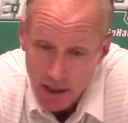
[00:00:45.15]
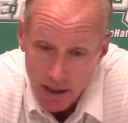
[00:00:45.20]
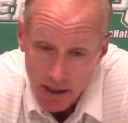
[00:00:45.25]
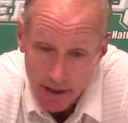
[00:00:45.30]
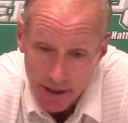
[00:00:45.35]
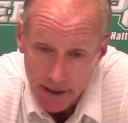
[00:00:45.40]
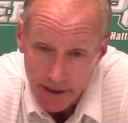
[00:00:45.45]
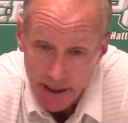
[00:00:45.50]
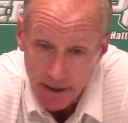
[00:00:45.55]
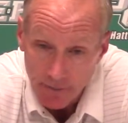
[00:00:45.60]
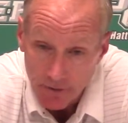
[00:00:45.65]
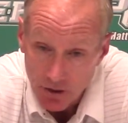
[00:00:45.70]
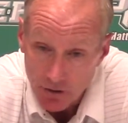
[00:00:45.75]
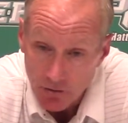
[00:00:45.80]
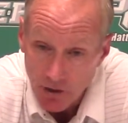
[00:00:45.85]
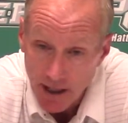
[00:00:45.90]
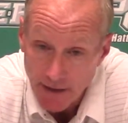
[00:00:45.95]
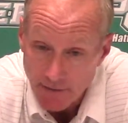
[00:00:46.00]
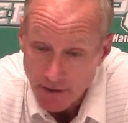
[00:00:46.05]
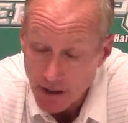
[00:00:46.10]
They kept their
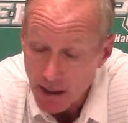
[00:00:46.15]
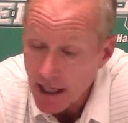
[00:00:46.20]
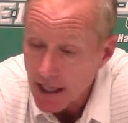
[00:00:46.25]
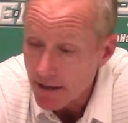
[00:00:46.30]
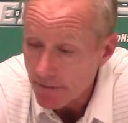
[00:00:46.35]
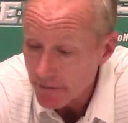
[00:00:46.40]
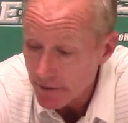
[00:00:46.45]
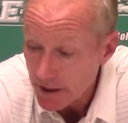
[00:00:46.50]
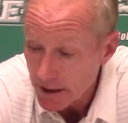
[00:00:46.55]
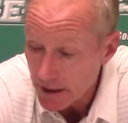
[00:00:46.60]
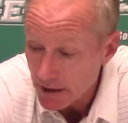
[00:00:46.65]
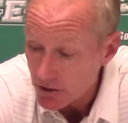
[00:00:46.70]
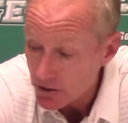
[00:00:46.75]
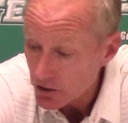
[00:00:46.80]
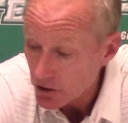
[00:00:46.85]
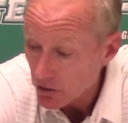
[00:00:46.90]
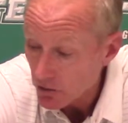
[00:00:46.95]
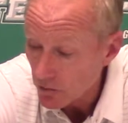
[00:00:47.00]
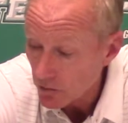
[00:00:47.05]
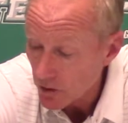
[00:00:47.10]
drives alive, and
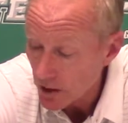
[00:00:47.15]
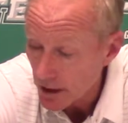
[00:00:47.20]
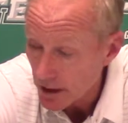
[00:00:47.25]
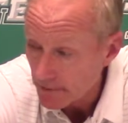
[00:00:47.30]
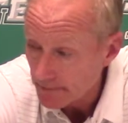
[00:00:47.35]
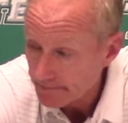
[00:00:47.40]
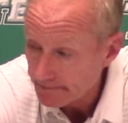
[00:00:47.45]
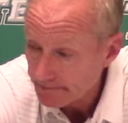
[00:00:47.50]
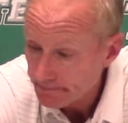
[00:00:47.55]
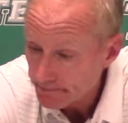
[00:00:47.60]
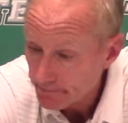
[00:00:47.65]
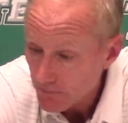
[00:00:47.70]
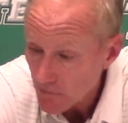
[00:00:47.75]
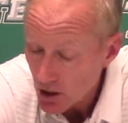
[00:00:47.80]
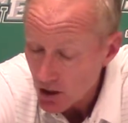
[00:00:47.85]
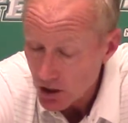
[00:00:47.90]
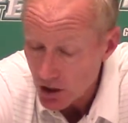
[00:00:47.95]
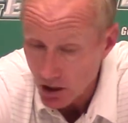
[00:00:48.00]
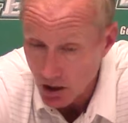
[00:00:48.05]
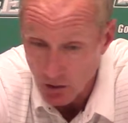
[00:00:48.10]
so
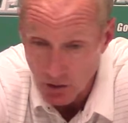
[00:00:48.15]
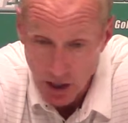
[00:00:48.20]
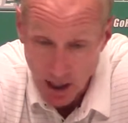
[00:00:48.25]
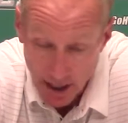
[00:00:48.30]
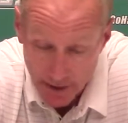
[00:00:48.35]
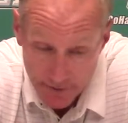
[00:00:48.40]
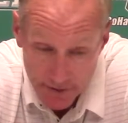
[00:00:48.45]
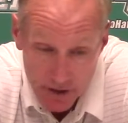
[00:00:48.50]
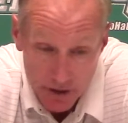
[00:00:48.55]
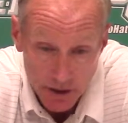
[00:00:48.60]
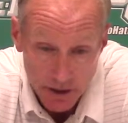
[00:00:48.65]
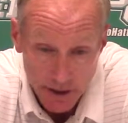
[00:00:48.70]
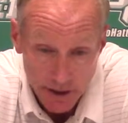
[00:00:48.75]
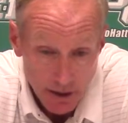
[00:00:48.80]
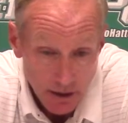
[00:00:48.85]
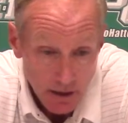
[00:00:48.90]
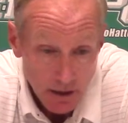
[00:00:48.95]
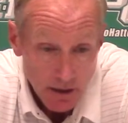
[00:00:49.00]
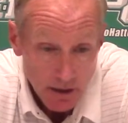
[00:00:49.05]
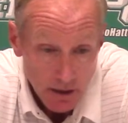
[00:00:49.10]

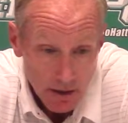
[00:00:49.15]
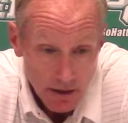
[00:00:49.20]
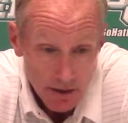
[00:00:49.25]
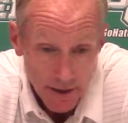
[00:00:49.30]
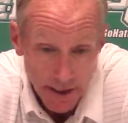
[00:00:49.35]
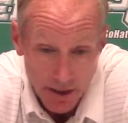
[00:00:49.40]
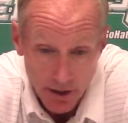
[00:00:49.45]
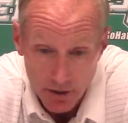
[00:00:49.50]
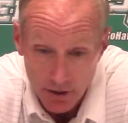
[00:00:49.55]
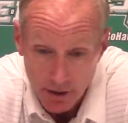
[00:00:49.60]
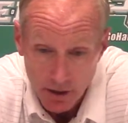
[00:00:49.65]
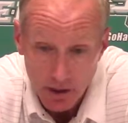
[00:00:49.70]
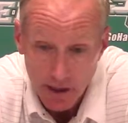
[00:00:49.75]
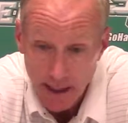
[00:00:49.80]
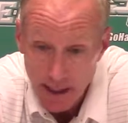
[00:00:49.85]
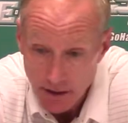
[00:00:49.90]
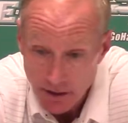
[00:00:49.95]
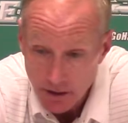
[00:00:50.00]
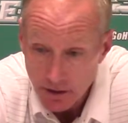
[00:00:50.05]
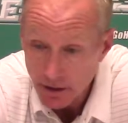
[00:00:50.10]
obviously they are the
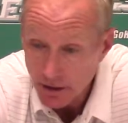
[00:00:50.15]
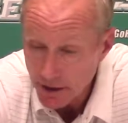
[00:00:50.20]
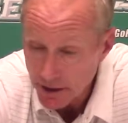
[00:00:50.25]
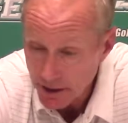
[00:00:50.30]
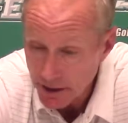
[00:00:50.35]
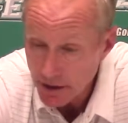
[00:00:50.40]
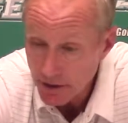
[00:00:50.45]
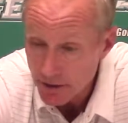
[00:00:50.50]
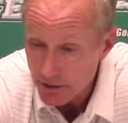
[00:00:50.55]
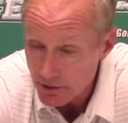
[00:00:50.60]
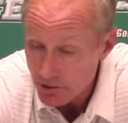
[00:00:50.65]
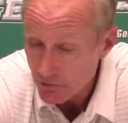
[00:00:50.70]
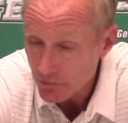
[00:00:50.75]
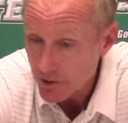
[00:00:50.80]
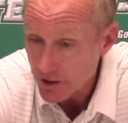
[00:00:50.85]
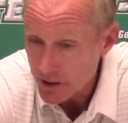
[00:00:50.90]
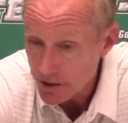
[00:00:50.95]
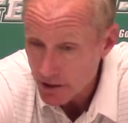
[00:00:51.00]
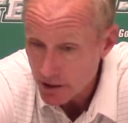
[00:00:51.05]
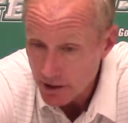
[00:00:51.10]
class of the league. There's a
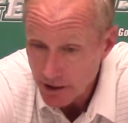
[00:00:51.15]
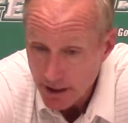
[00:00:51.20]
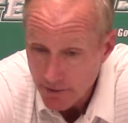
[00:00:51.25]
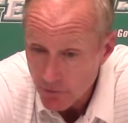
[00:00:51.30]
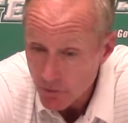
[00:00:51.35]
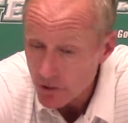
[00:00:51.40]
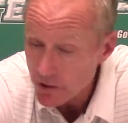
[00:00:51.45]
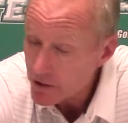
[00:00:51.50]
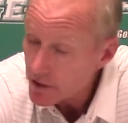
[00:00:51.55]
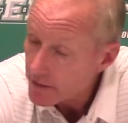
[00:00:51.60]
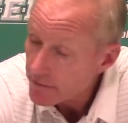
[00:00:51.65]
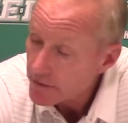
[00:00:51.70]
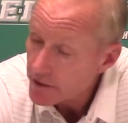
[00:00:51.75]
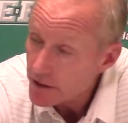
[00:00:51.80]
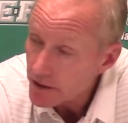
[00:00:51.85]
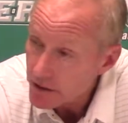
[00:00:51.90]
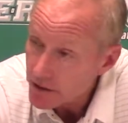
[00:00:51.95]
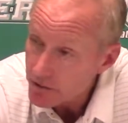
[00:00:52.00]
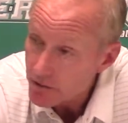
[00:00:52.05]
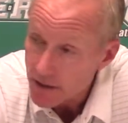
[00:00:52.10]
reason that they've won
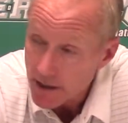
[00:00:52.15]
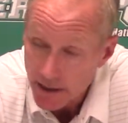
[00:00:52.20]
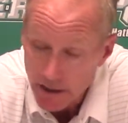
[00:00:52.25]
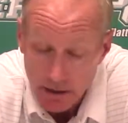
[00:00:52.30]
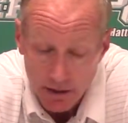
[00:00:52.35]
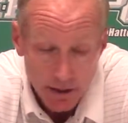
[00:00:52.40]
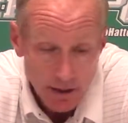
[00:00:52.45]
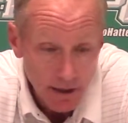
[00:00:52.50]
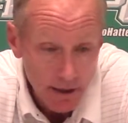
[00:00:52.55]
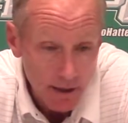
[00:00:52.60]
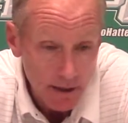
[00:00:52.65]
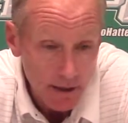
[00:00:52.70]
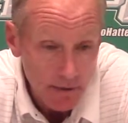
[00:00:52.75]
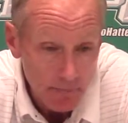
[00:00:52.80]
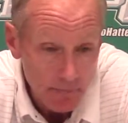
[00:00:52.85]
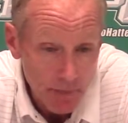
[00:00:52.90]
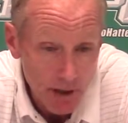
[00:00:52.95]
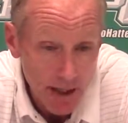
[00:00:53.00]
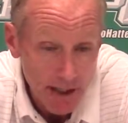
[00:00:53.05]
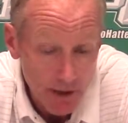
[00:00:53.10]
17 straight
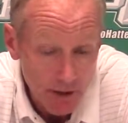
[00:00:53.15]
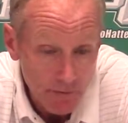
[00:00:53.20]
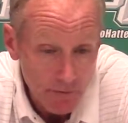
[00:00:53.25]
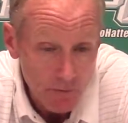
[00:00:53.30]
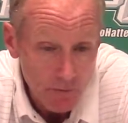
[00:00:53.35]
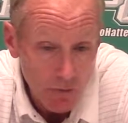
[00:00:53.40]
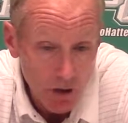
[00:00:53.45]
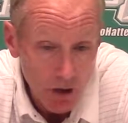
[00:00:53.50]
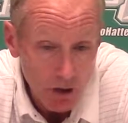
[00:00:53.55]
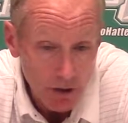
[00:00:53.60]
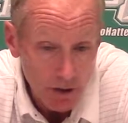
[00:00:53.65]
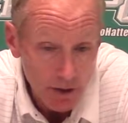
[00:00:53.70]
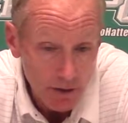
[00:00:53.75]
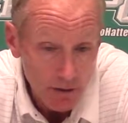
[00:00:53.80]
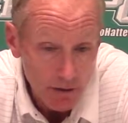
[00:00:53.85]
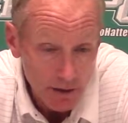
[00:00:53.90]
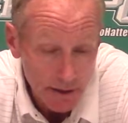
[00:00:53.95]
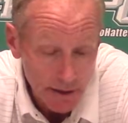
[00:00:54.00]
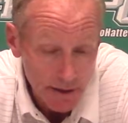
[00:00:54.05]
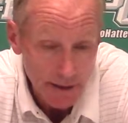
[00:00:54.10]
Pioneer Football
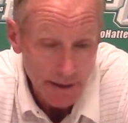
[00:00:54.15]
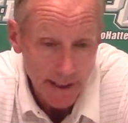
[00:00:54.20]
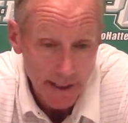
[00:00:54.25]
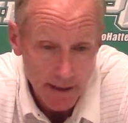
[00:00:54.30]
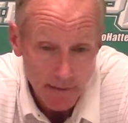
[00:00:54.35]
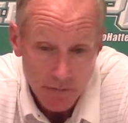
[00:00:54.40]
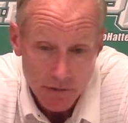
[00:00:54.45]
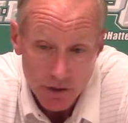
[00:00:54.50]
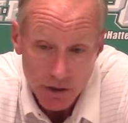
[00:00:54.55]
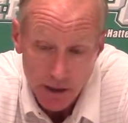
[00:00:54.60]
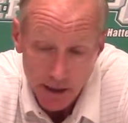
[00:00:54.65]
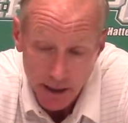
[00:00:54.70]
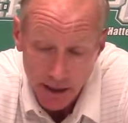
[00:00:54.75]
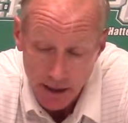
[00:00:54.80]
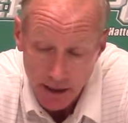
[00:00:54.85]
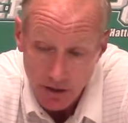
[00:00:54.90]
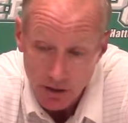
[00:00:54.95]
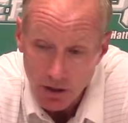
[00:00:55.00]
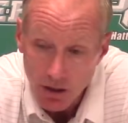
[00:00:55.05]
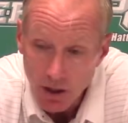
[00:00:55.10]
League games,
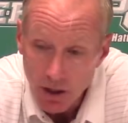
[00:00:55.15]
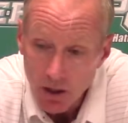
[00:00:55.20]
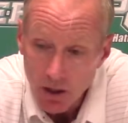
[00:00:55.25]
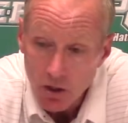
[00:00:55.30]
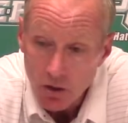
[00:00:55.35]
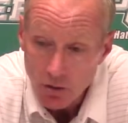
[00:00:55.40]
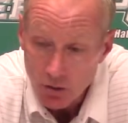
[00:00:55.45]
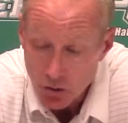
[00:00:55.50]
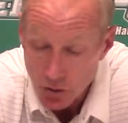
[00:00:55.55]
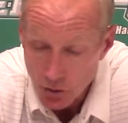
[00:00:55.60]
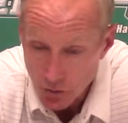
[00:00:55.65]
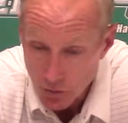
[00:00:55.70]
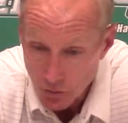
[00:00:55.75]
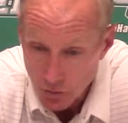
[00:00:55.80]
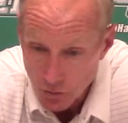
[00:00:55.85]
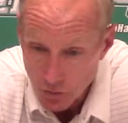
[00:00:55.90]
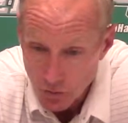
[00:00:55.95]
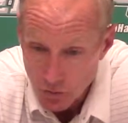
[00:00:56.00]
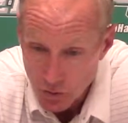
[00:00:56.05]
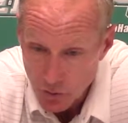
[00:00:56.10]
and
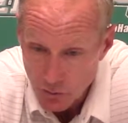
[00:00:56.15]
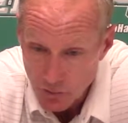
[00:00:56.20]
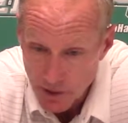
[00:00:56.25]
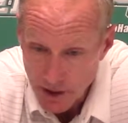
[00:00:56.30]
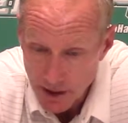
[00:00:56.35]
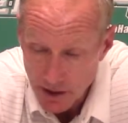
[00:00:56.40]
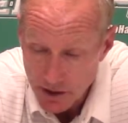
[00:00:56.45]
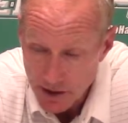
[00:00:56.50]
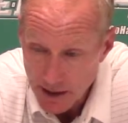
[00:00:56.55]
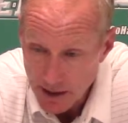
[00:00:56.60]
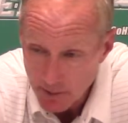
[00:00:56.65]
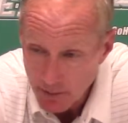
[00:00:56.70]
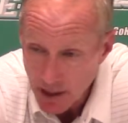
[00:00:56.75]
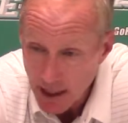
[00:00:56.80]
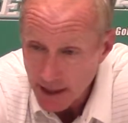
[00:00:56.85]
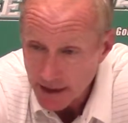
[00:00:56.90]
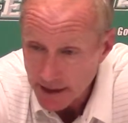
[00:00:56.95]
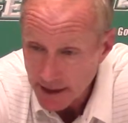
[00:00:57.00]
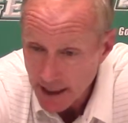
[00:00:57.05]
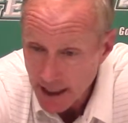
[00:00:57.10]
to beat a team
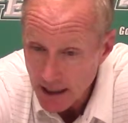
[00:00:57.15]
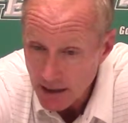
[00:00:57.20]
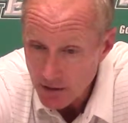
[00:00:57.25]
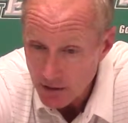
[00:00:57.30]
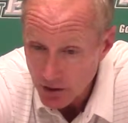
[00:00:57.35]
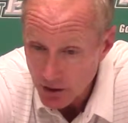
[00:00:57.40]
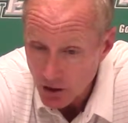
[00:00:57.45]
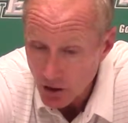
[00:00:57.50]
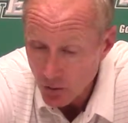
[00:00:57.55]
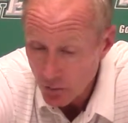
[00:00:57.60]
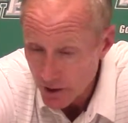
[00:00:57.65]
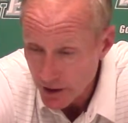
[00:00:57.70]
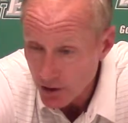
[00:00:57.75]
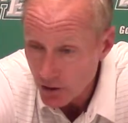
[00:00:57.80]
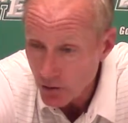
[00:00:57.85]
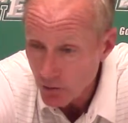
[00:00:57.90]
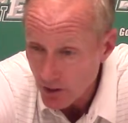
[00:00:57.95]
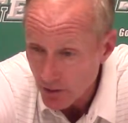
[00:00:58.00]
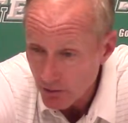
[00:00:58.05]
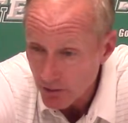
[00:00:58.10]
like that, we
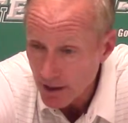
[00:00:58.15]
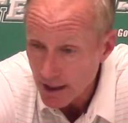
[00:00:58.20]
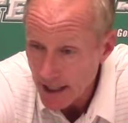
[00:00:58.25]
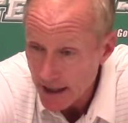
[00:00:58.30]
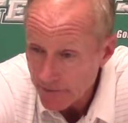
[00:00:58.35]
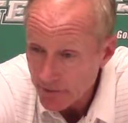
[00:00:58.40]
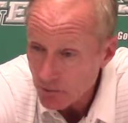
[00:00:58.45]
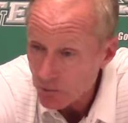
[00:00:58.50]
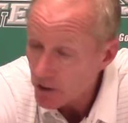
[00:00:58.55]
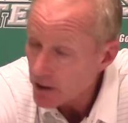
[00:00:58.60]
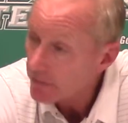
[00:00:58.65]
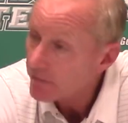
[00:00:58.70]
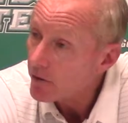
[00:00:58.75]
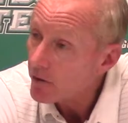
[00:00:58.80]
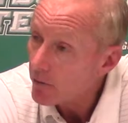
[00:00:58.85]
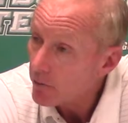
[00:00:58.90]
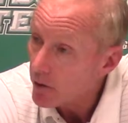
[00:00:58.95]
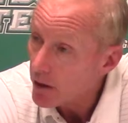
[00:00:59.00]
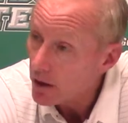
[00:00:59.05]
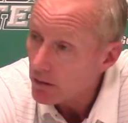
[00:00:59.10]
knew we were going to have to play
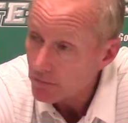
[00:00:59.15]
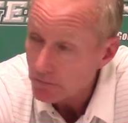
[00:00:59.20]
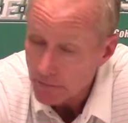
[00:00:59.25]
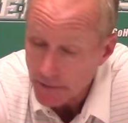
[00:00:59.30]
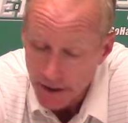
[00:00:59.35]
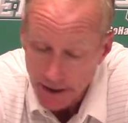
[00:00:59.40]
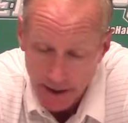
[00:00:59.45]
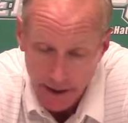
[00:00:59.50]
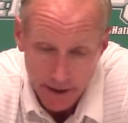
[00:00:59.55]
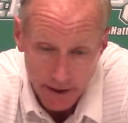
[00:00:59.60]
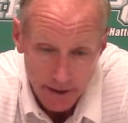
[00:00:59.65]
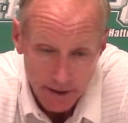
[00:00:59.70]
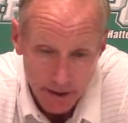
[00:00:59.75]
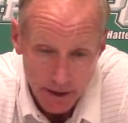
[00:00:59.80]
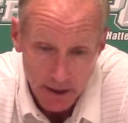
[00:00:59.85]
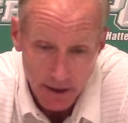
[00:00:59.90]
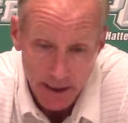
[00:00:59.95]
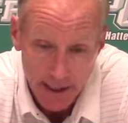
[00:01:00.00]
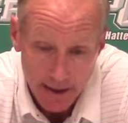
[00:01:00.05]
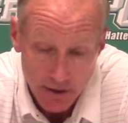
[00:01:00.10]
very well, and
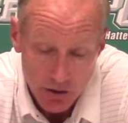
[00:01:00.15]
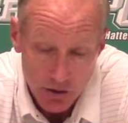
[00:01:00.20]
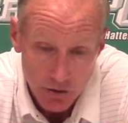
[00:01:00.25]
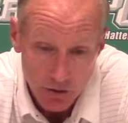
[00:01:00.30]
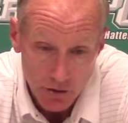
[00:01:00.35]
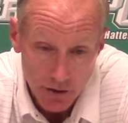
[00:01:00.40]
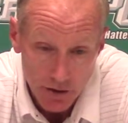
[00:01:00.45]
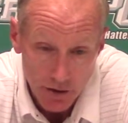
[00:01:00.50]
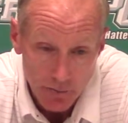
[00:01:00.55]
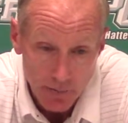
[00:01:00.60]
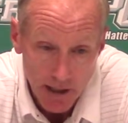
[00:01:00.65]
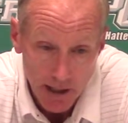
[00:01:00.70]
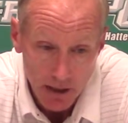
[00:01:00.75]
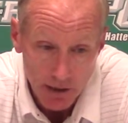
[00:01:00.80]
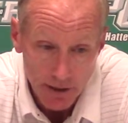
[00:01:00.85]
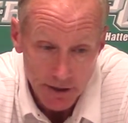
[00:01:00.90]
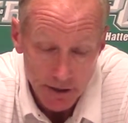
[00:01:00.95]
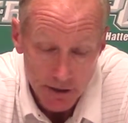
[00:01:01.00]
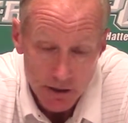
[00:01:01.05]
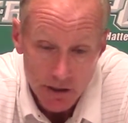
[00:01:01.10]
certainly the
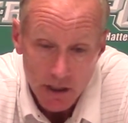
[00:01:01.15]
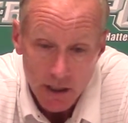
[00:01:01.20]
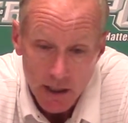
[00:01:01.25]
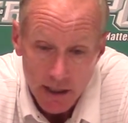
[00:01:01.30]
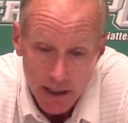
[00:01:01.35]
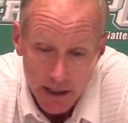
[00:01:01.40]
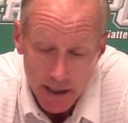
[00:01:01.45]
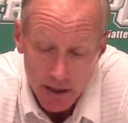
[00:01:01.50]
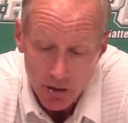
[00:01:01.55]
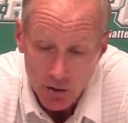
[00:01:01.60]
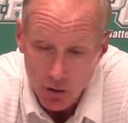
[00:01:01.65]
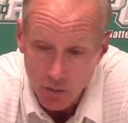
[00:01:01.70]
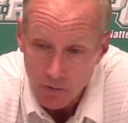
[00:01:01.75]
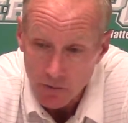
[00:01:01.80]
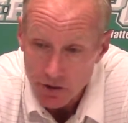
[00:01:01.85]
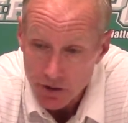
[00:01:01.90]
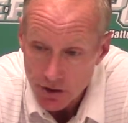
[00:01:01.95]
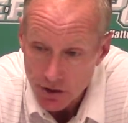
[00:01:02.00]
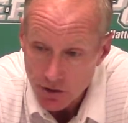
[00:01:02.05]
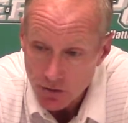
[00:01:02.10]
penalties in
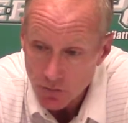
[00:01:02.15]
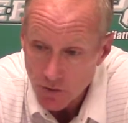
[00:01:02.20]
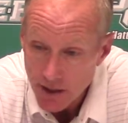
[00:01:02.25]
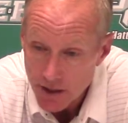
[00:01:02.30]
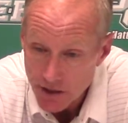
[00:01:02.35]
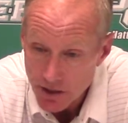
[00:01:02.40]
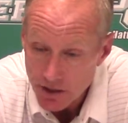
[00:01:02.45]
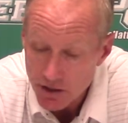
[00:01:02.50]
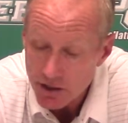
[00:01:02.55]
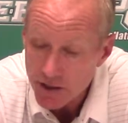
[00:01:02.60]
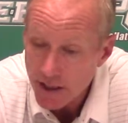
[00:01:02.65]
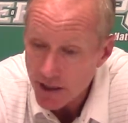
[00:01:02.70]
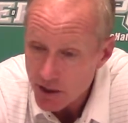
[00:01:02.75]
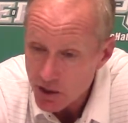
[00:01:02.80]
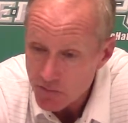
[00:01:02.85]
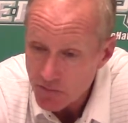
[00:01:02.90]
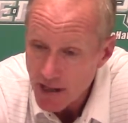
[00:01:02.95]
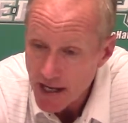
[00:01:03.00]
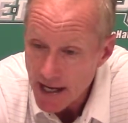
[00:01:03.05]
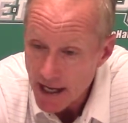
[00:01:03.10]
numerous situations set us
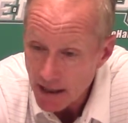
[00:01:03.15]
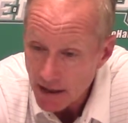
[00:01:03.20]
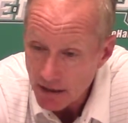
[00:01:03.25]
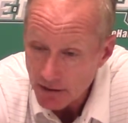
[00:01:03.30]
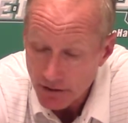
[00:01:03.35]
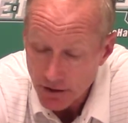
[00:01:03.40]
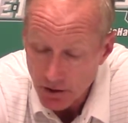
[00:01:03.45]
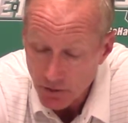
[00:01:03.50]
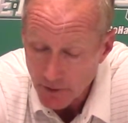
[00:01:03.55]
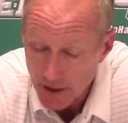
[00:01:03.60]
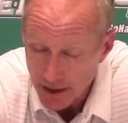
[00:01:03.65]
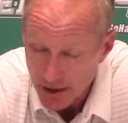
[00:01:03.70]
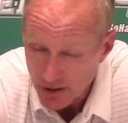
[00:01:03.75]
back. We had